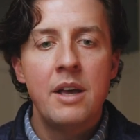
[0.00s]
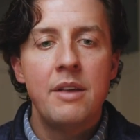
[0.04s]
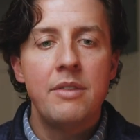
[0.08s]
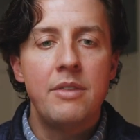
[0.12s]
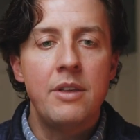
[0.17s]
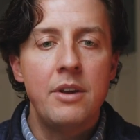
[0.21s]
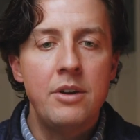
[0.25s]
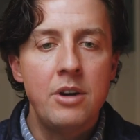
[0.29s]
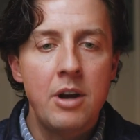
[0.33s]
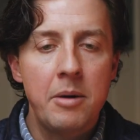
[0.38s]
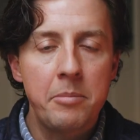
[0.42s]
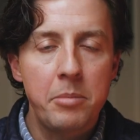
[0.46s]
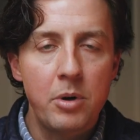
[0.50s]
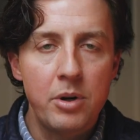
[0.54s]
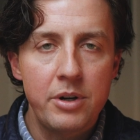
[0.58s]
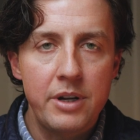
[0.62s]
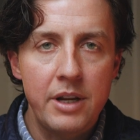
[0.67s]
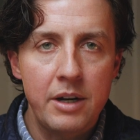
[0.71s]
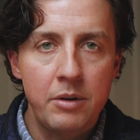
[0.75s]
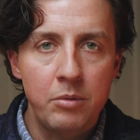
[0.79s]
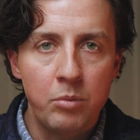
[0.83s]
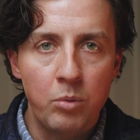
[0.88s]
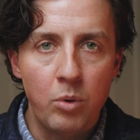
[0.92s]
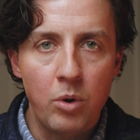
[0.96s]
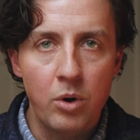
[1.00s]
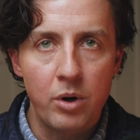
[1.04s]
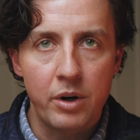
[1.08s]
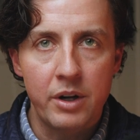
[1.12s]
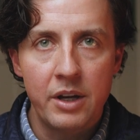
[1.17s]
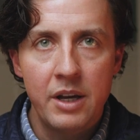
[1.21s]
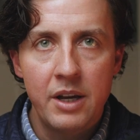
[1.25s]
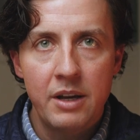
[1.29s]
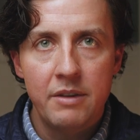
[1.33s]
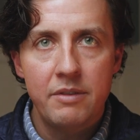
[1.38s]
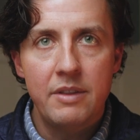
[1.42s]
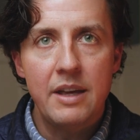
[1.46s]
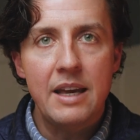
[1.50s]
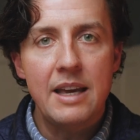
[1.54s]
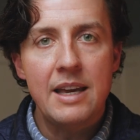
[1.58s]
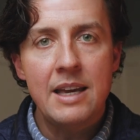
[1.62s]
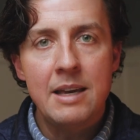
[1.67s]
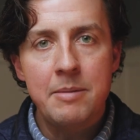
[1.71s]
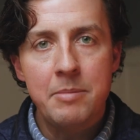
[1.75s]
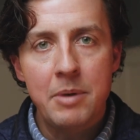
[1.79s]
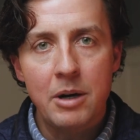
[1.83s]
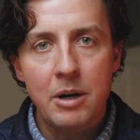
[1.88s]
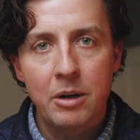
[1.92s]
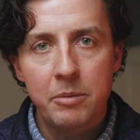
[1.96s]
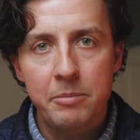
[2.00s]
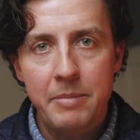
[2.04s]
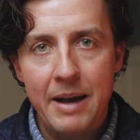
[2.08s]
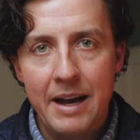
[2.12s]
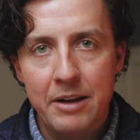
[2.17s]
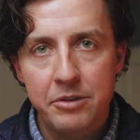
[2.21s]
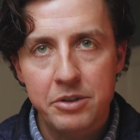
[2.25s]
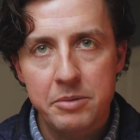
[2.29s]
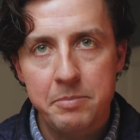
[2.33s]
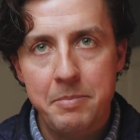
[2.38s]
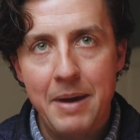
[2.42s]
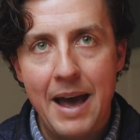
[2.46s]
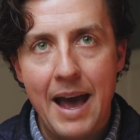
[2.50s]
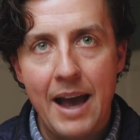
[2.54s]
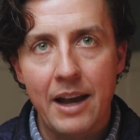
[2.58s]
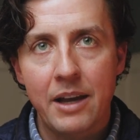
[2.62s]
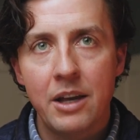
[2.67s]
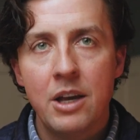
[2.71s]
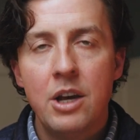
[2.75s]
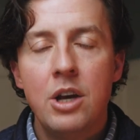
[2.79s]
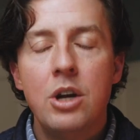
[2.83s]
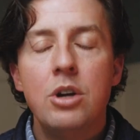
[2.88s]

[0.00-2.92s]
the number didn't work, the email bounced back.